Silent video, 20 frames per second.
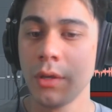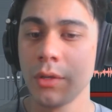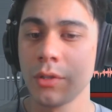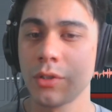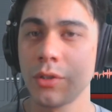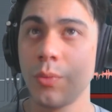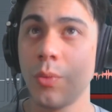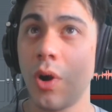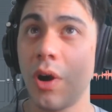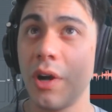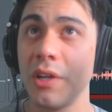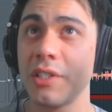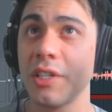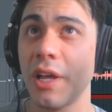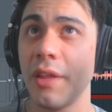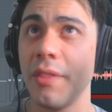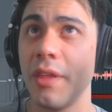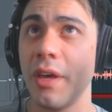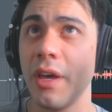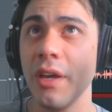So what I've
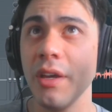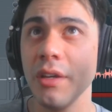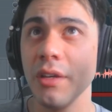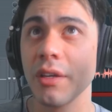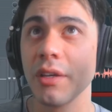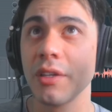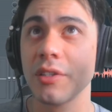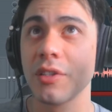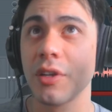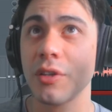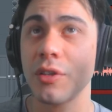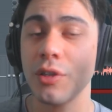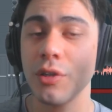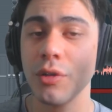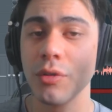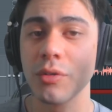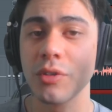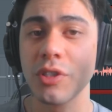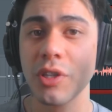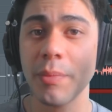done there is I
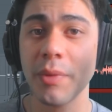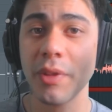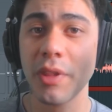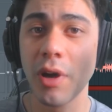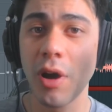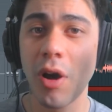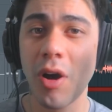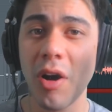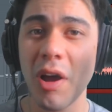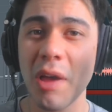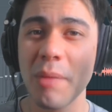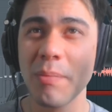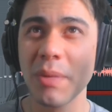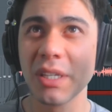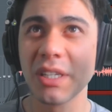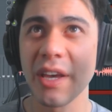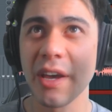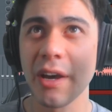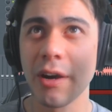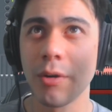took some of the high
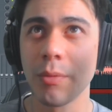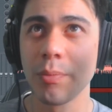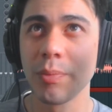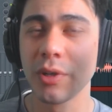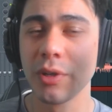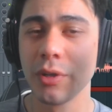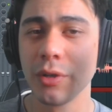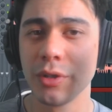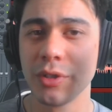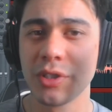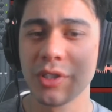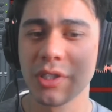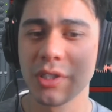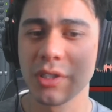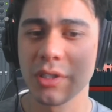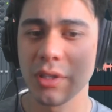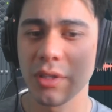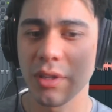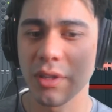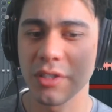mid out
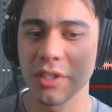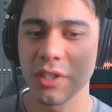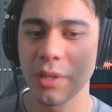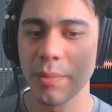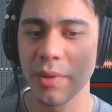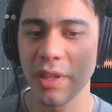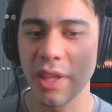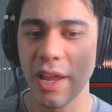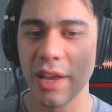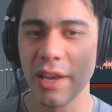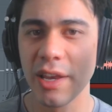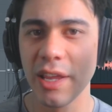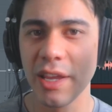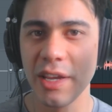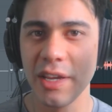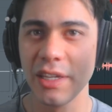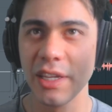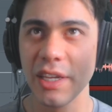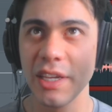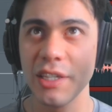because some of that
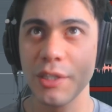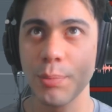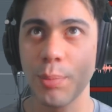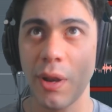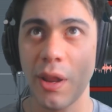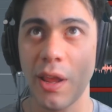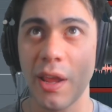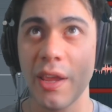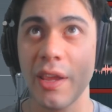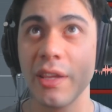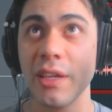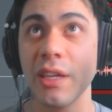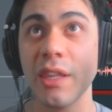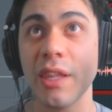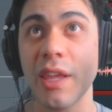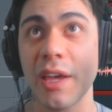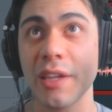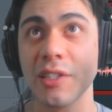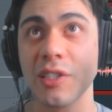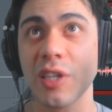lead is playing
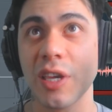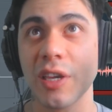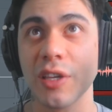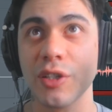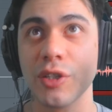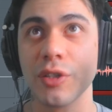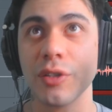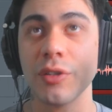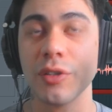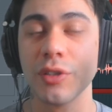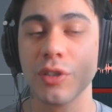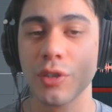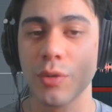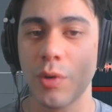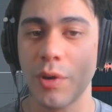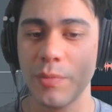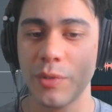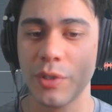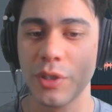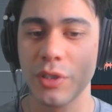in that section.
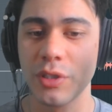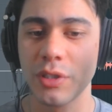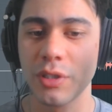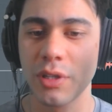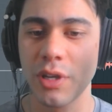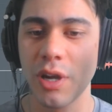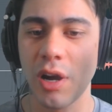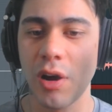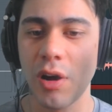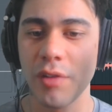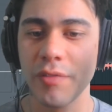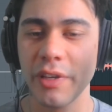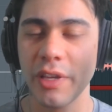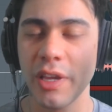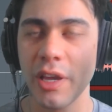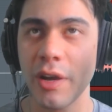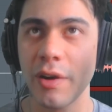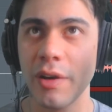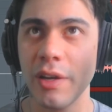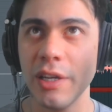So I'm just
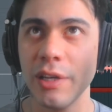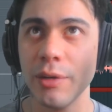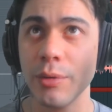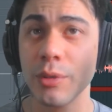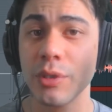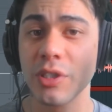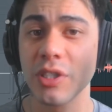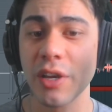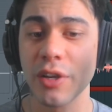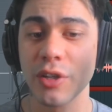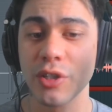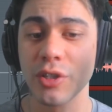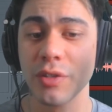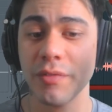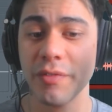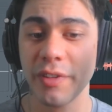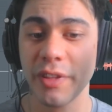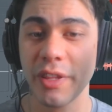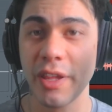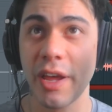carving out a little
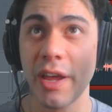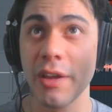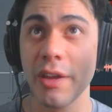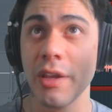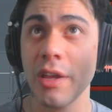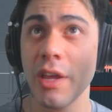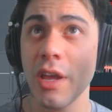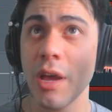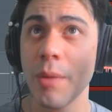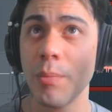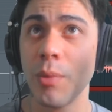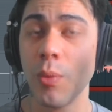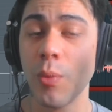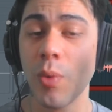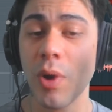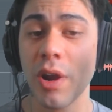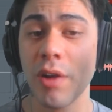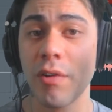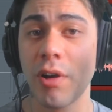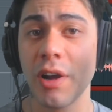section for that. But
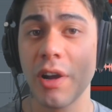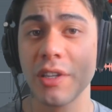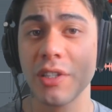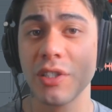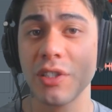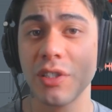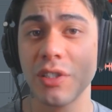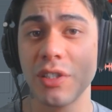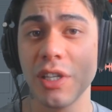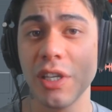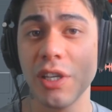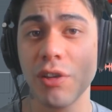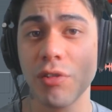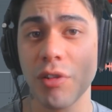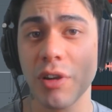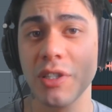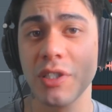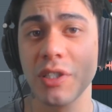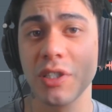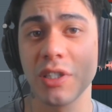where I
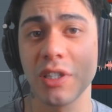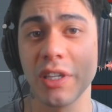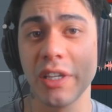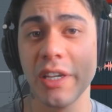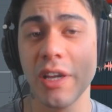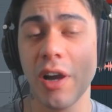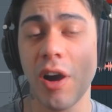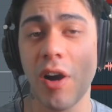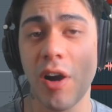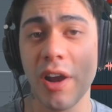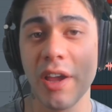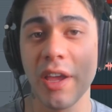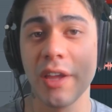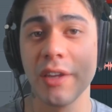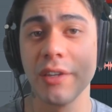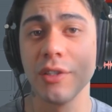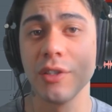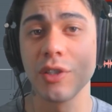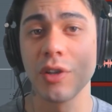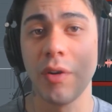decreased the high
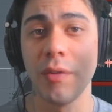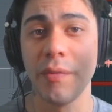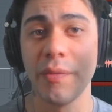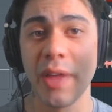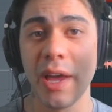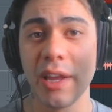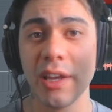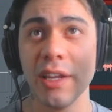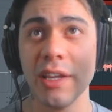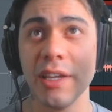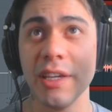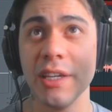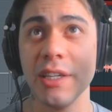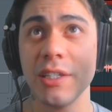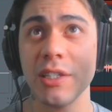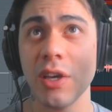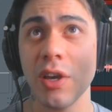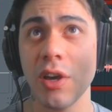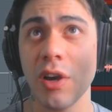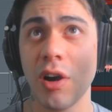end on that
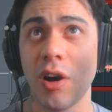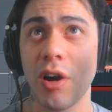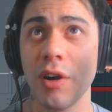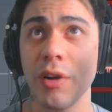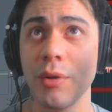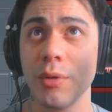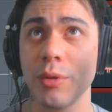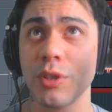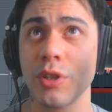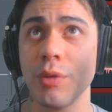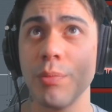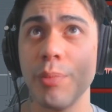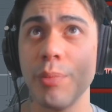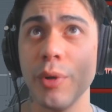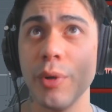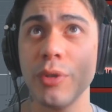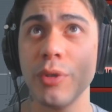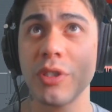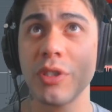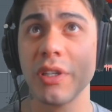lead, I also
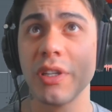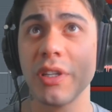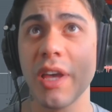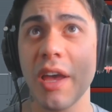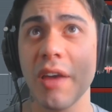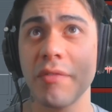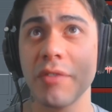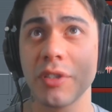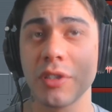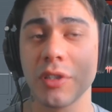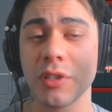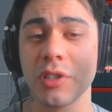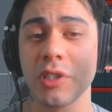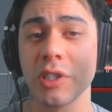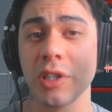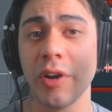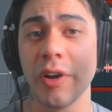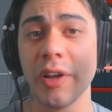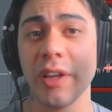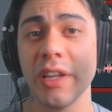boosted ever so
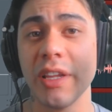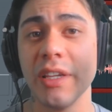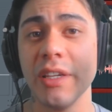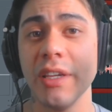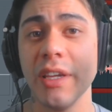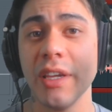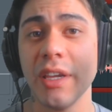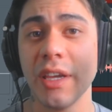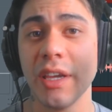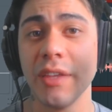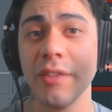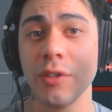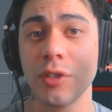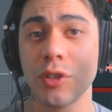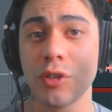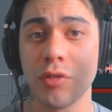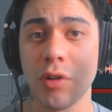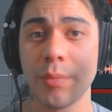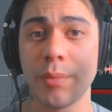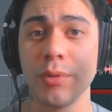slightly in the
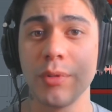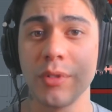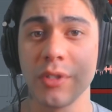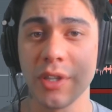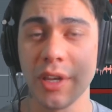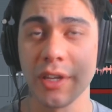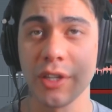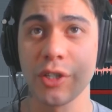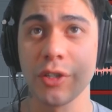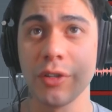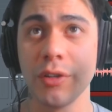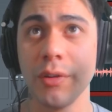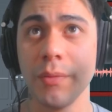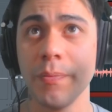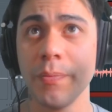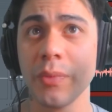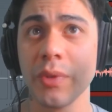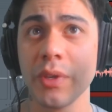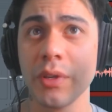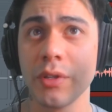treble section
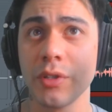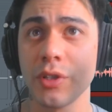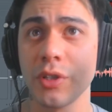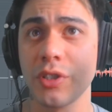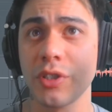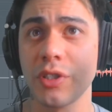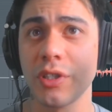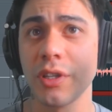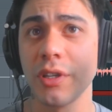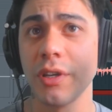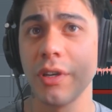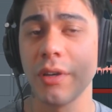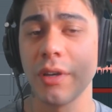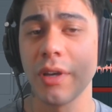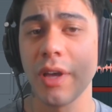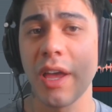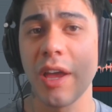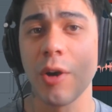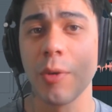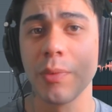just to
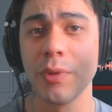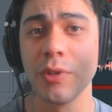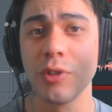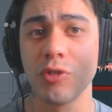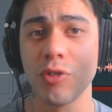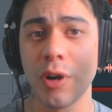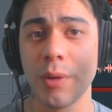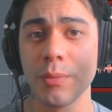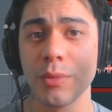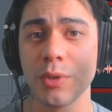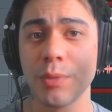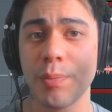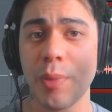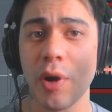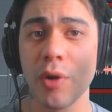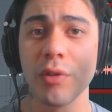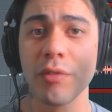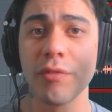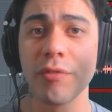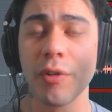help the drums
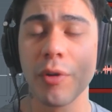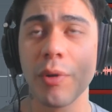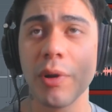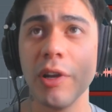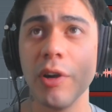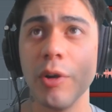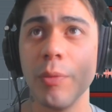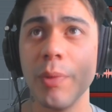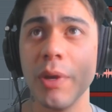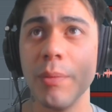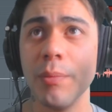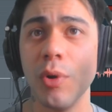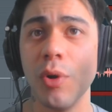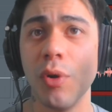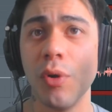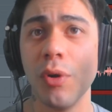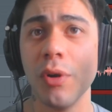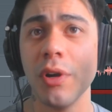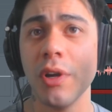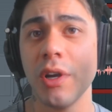poke through a little bit
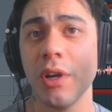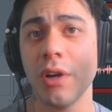more.